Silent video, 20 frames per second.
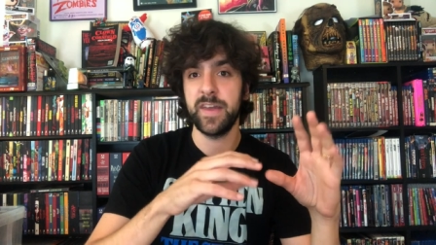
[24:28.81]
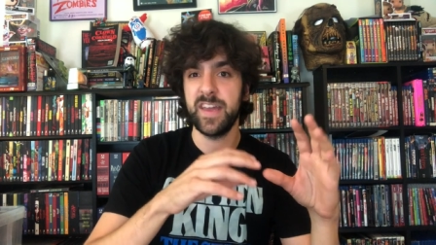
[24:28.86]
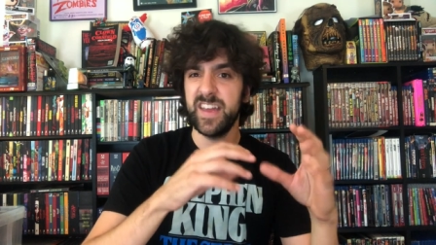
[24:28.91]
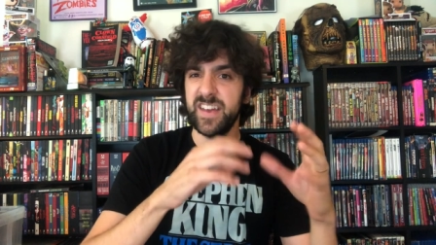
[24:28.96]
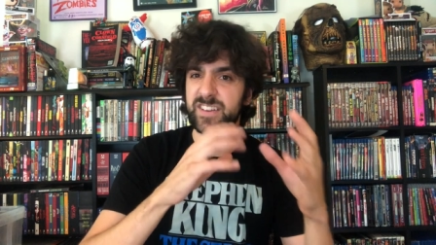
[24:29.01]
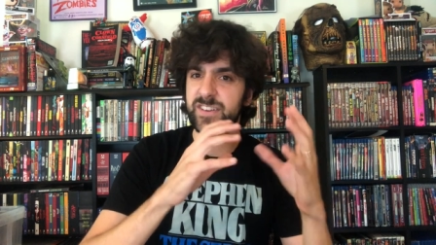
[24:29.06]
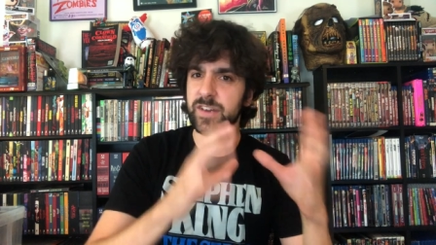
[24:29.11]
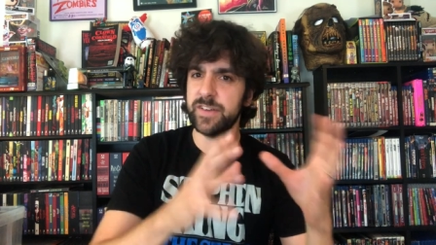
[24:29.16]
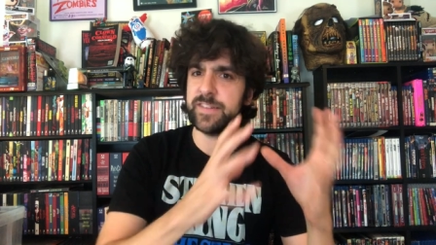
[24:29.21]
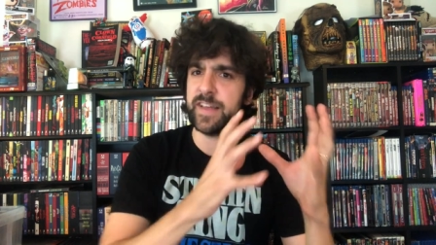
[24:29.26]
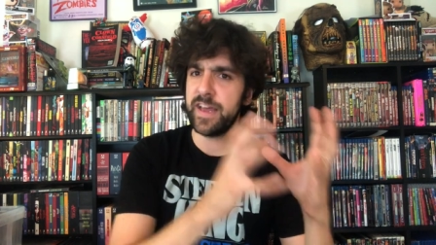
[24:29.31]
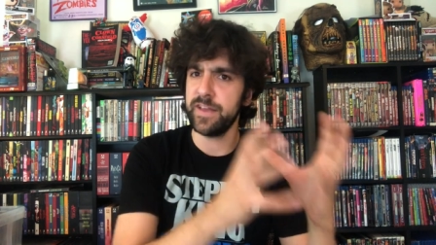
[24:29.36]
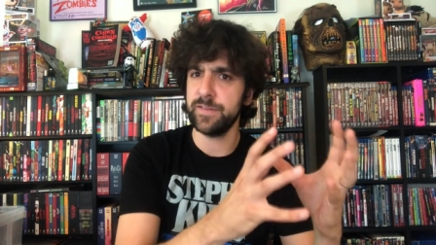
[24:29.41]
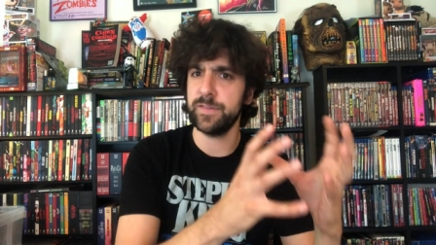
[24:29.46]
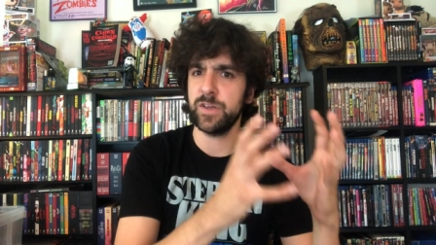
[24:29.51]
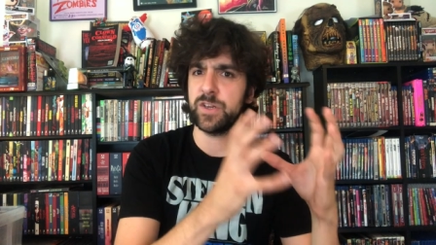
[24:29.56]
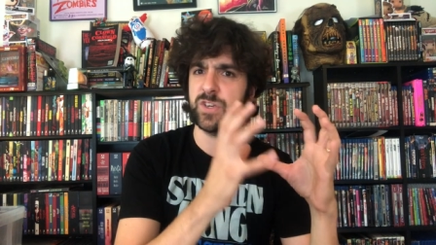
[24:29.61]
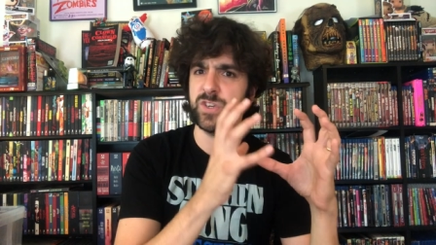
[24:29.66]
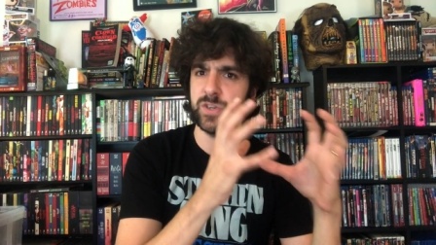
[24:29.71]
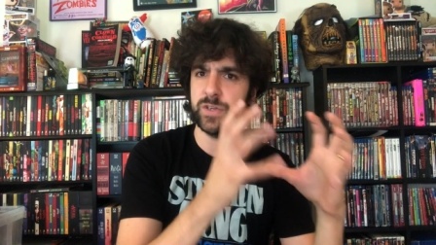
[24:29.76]
It just has
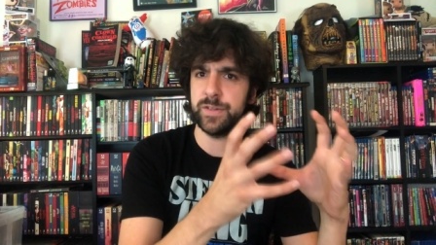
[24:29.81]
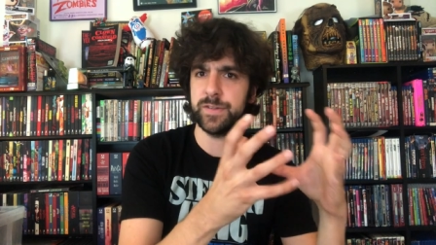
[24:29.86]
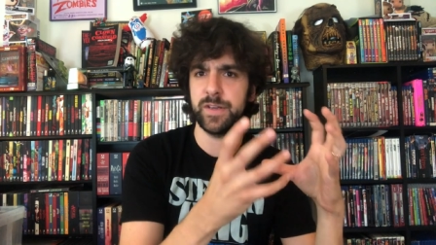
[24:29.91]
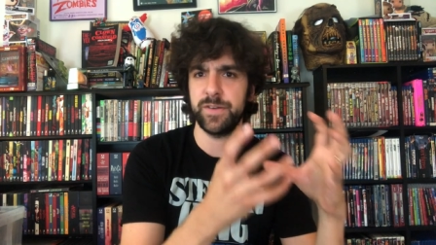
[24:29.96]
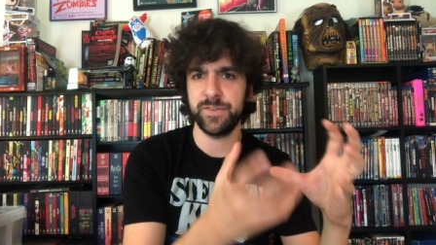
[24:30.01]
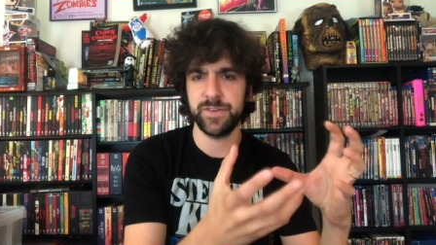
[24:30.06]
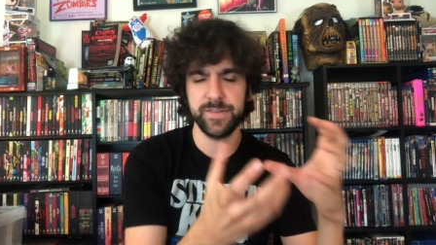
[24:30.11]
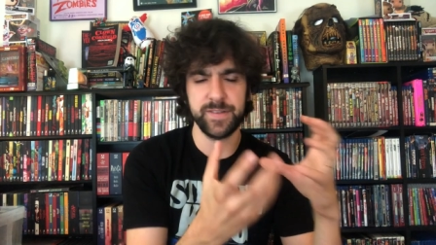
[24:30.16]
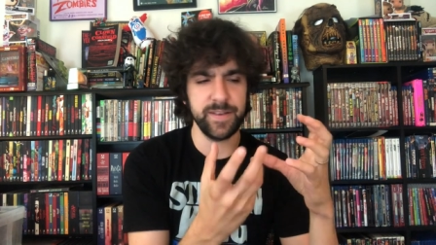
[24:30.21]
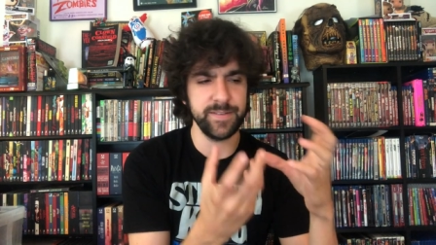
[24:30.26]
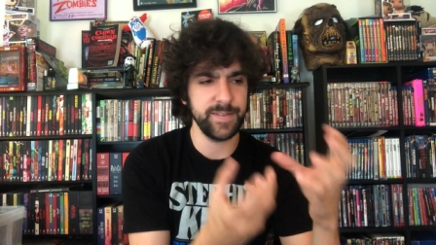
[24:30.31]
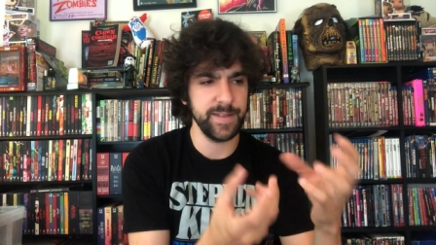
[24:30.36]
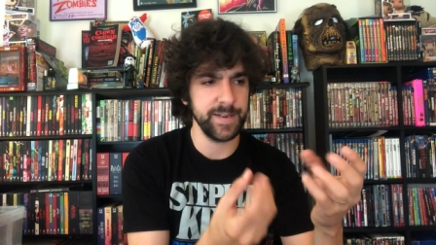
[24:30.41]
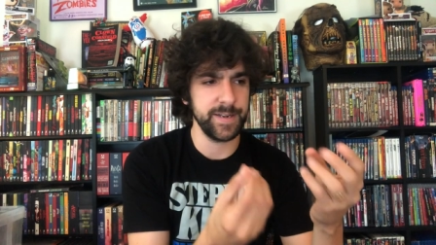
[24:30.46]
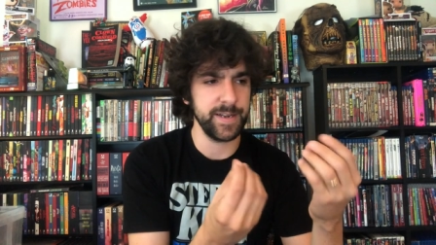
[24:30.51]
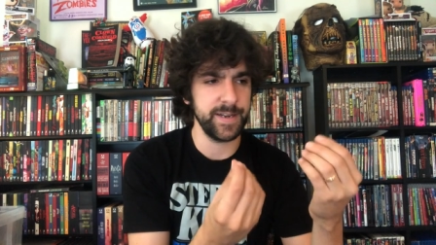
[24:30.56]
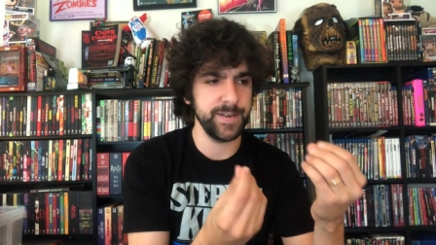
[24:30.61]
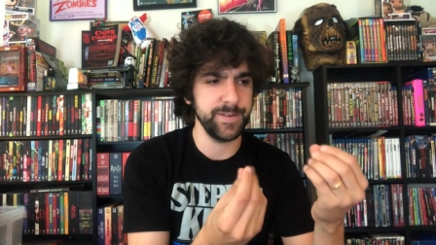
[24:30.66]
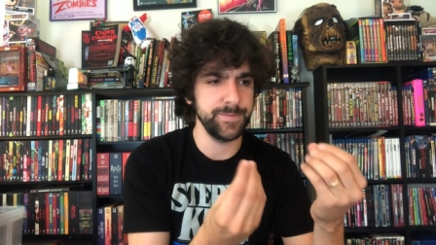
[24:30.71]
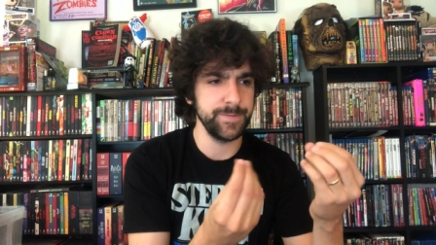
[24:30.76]
the good stuff. It just has that
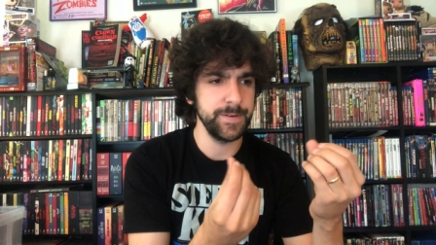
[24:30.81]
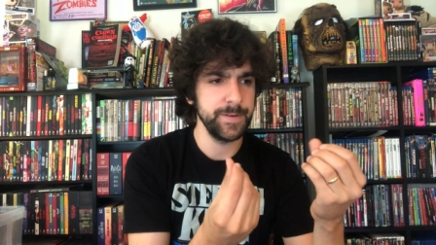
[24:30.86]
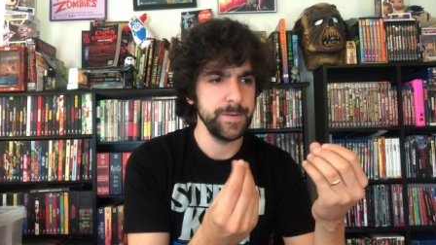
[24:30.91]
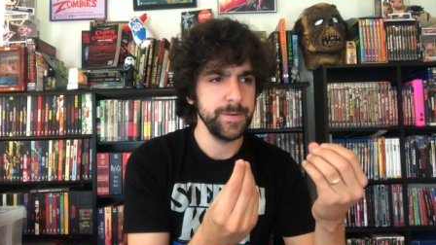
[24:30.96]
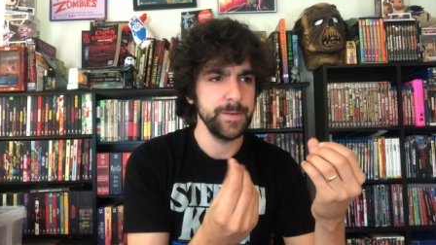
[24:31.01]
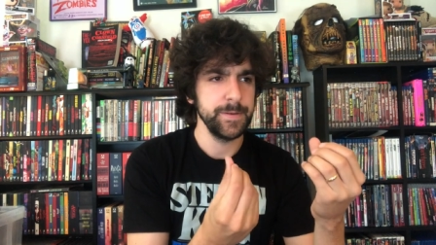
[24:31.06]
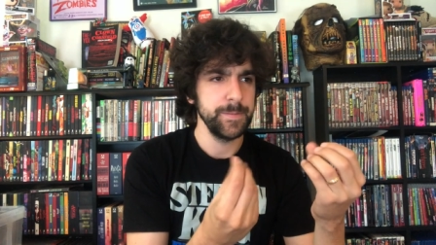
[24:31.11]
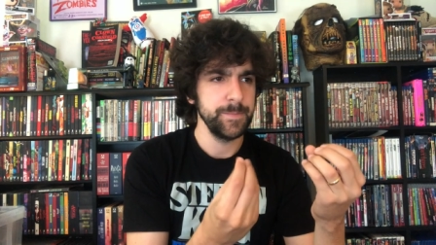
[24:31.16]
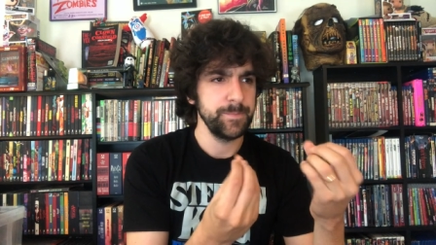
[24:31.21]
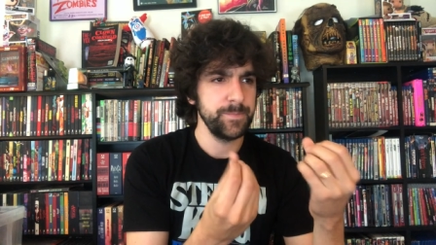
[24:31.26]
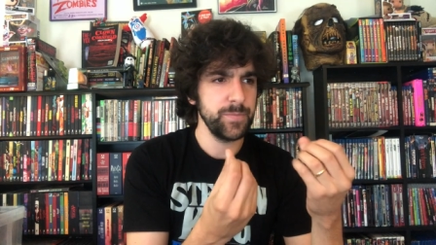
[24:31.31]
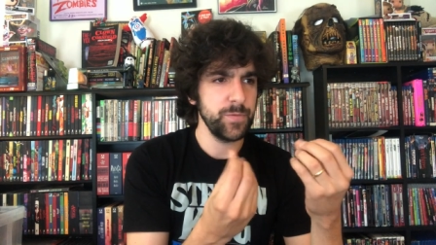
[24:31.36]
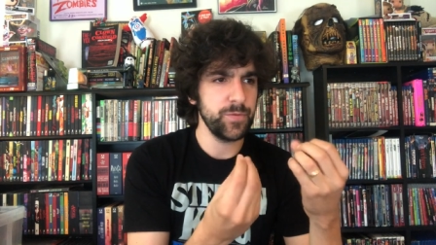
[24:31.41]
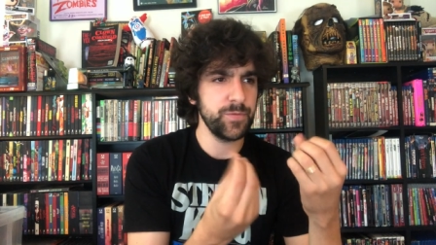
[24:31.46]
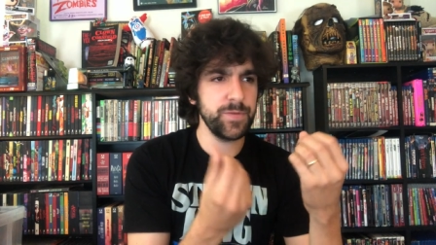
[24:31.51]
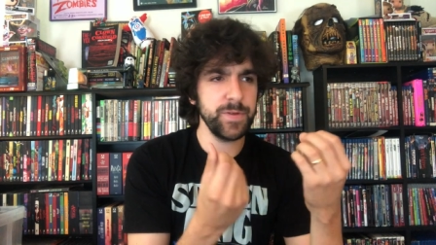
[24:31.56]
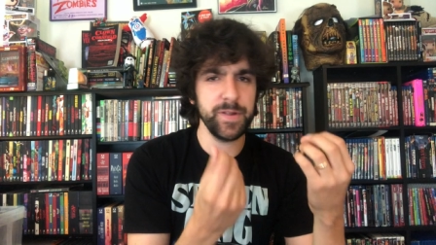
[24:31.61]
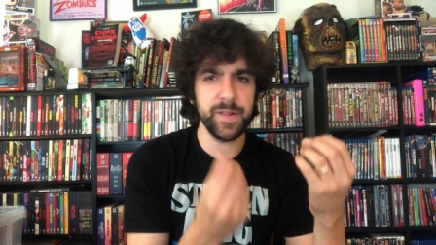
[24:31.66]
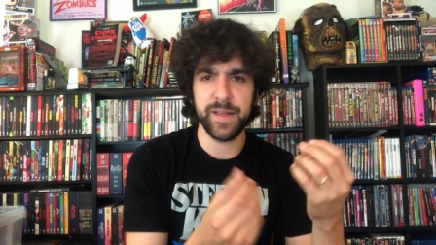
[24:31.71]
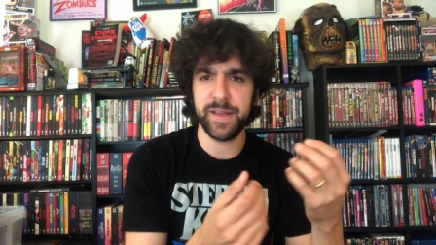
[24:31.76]
kind of the
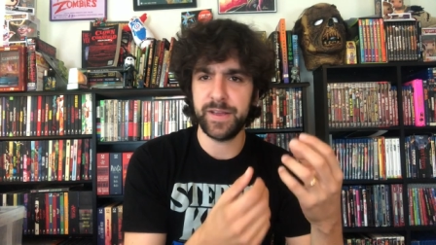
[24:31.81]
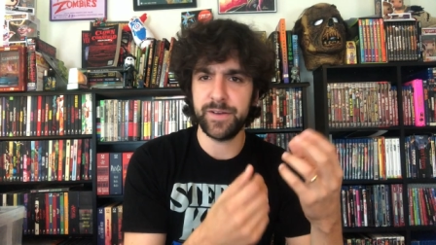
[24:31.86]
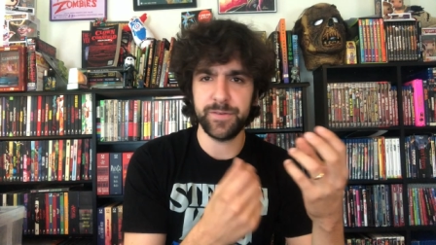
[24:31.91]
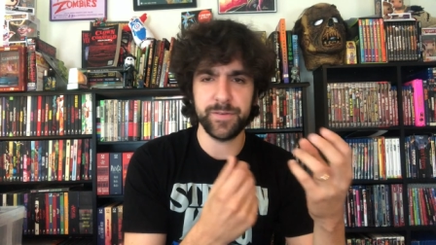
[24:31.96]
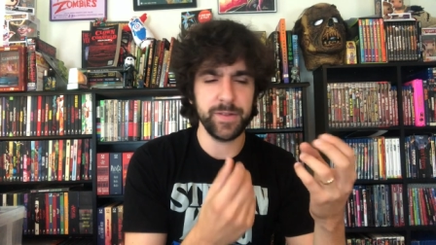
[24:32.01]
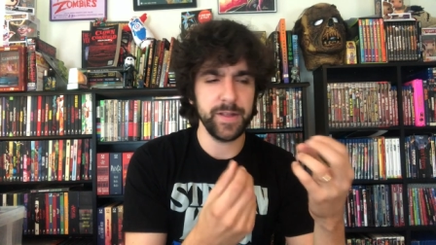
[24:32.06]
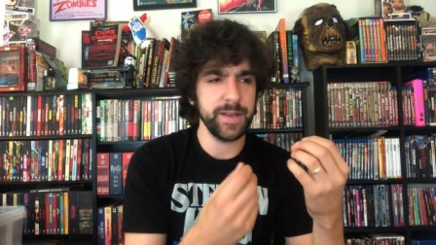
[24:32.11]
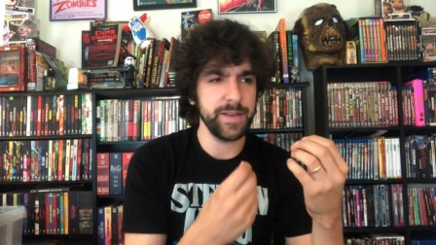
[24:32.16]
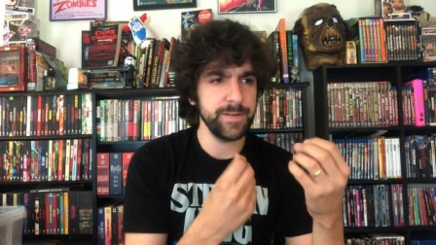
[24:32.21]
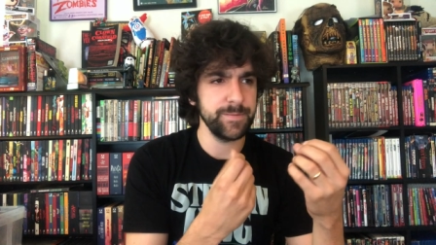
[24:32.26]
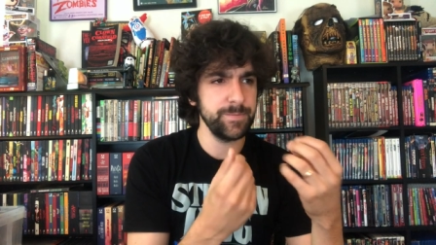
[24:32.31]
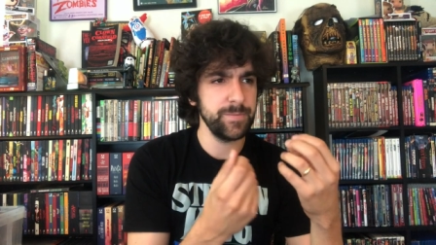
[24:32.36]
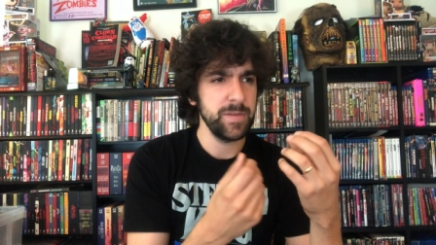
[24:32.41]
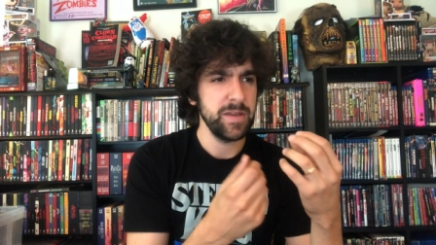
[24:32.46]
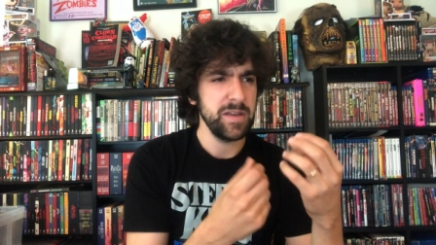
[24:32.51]
feeling of like